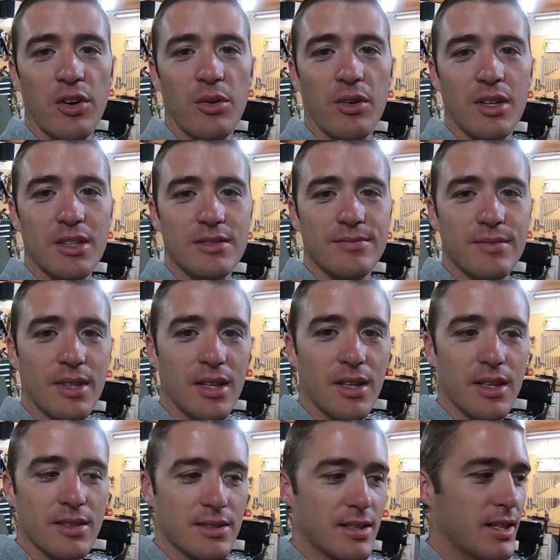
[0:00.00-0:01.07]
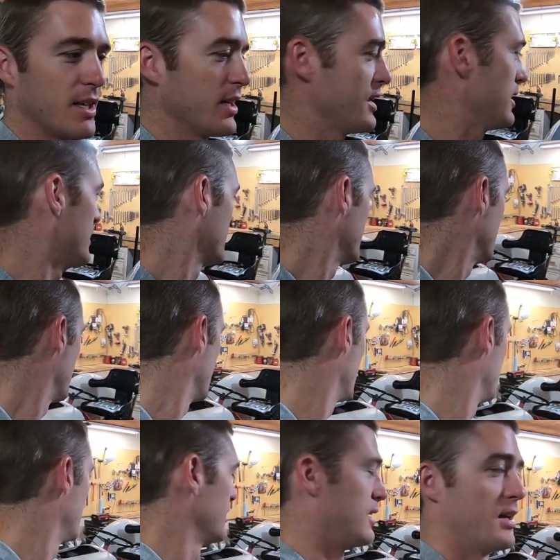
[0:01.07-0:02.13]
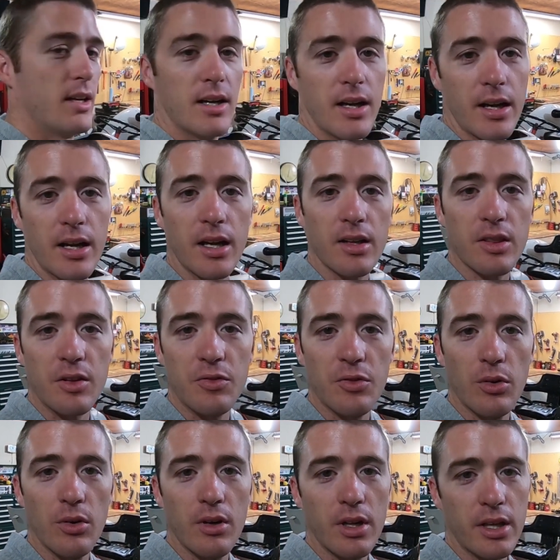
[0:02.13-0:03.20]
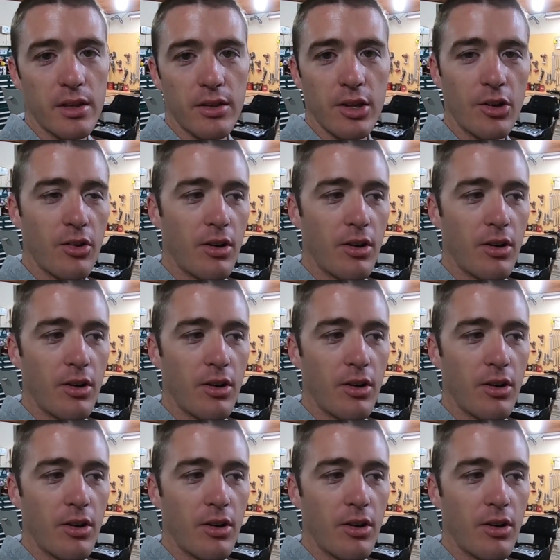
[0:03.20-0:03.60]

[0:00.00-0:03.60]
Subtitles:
everyone. Today I got the Ford in the